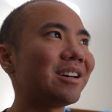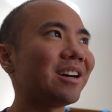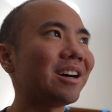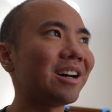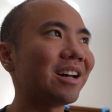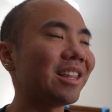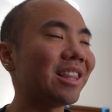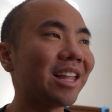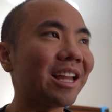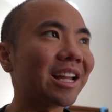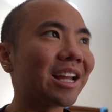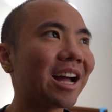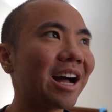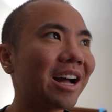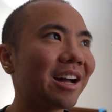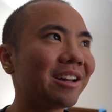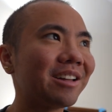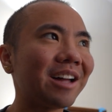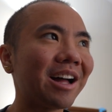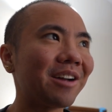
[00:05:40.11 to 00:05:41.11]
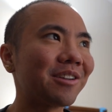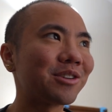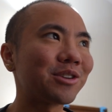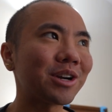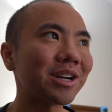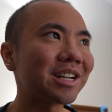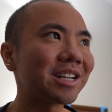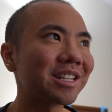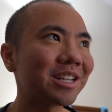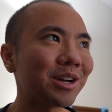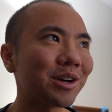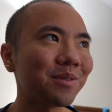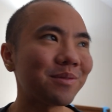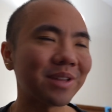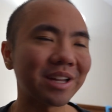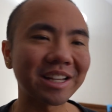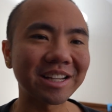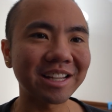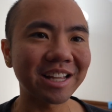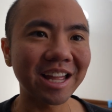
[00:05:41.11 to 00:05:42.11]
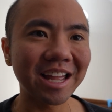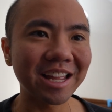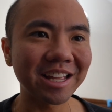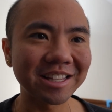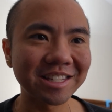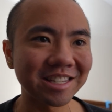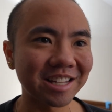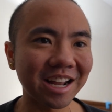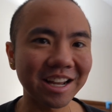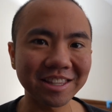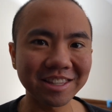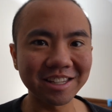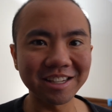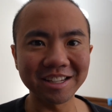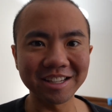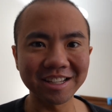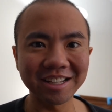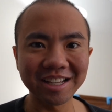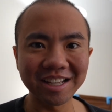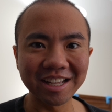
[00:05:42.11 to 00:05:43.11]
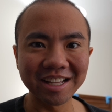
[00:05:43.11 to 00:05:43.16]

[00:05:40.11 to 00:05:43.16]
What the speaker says: I tried to tell him like, hey, it's not that